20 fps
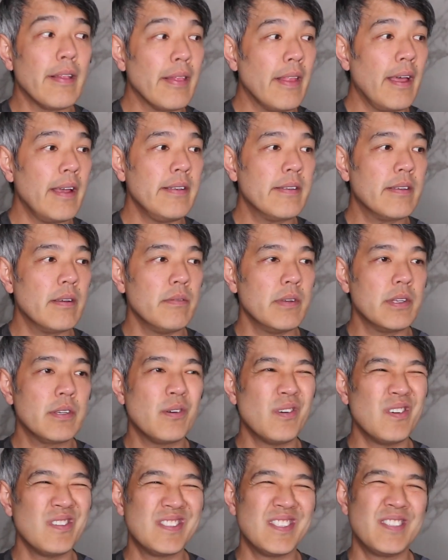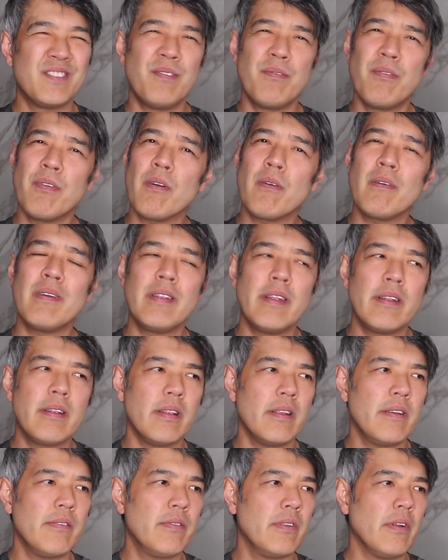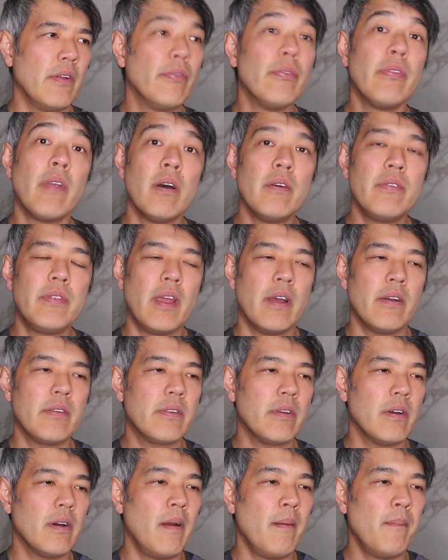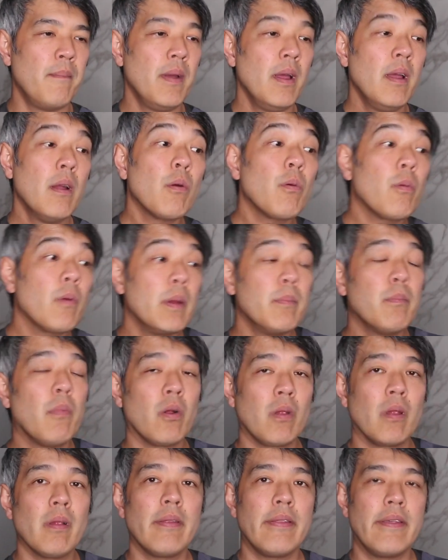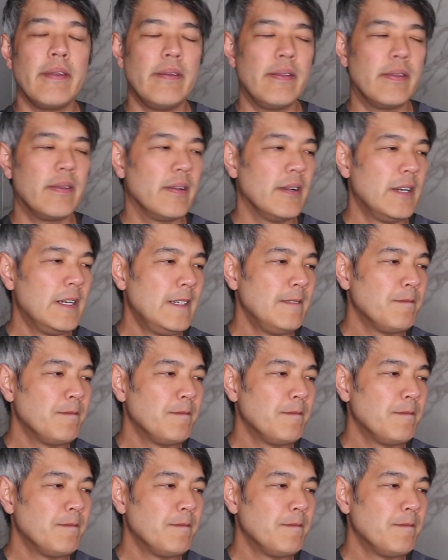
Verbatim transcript: laser which causes very little if not no downtime remodel this?